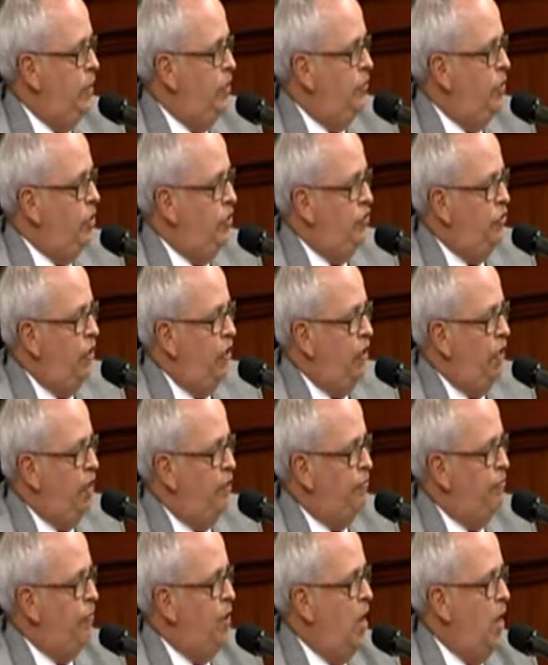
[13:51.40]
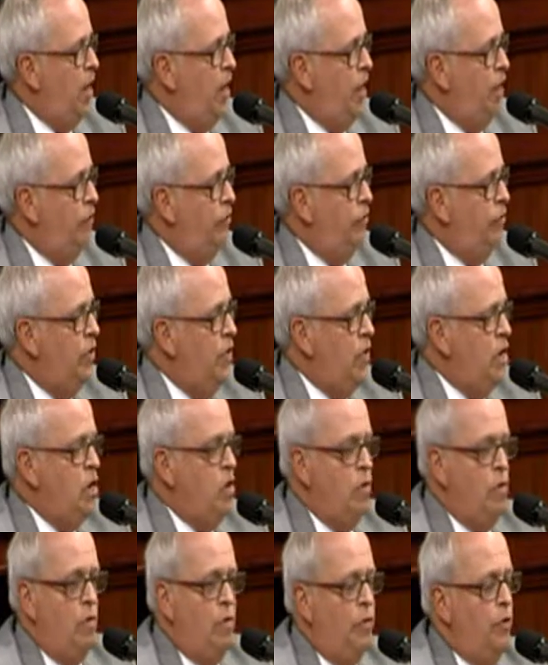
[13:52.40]
TGIF Fridays,
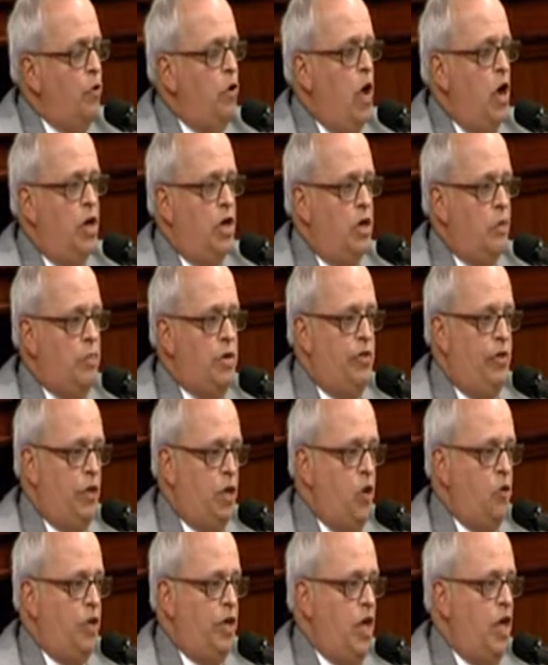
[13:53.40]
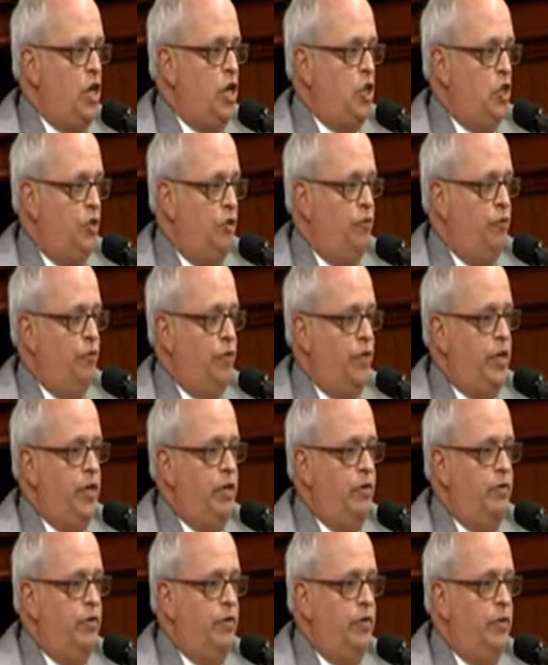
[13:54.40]
they're not going to be the locations for
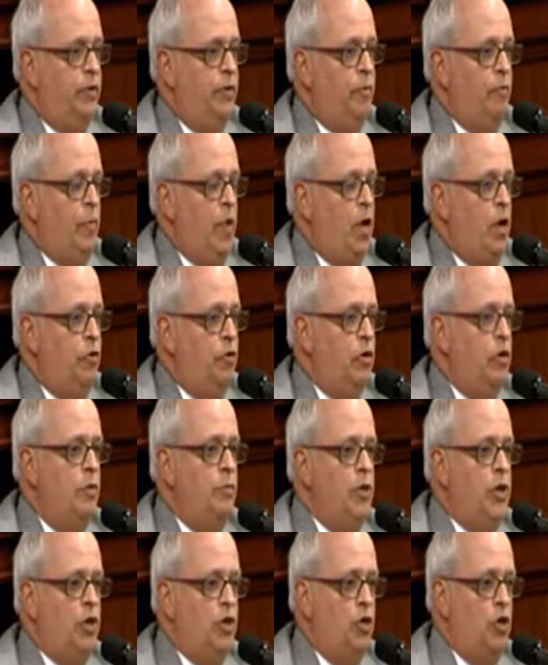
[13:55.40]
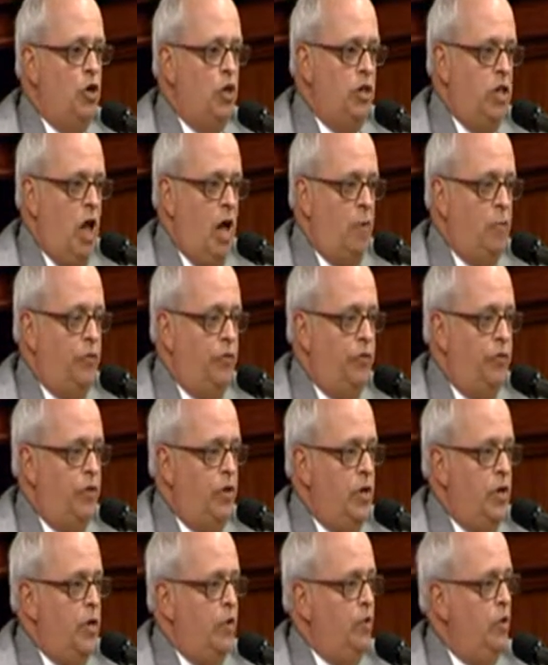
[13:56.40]
these. They're going to be in your clubs.
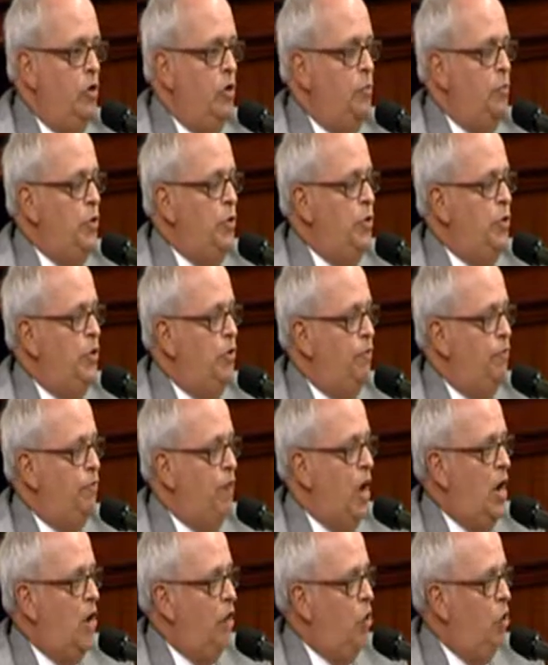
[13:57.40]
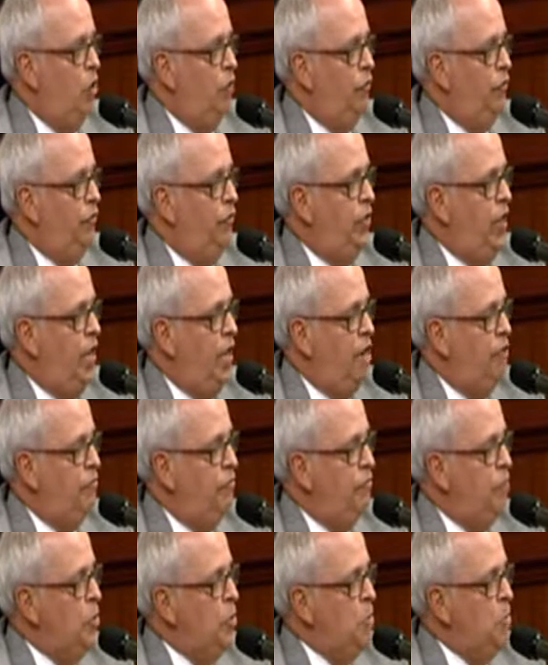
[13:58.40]
They're going to be in your fire halls that
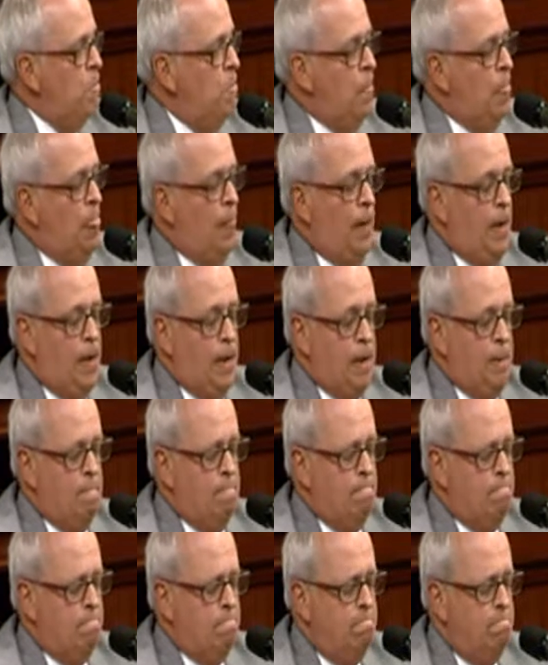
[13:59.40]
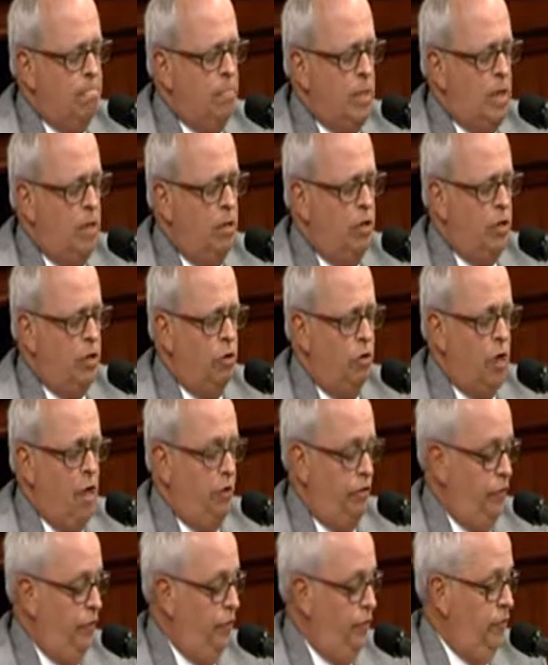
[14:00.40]
have liquor
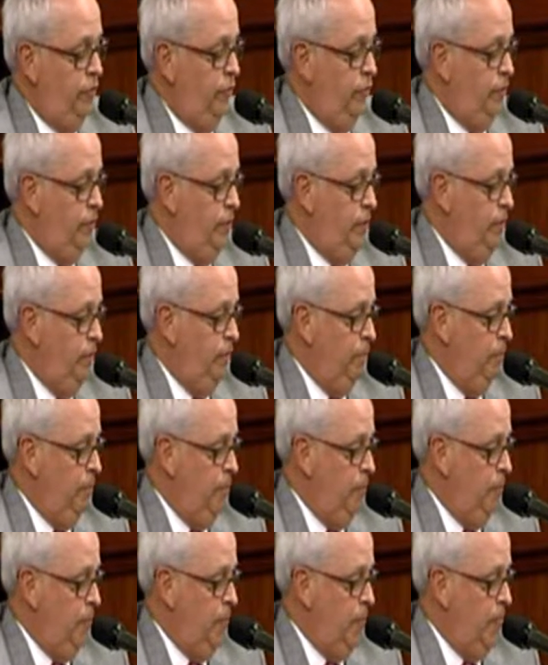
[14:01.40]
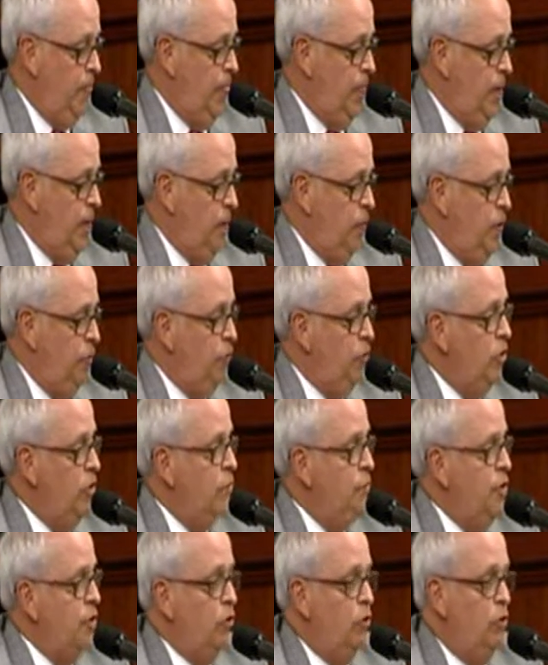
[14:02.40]
licenses. They're going to be in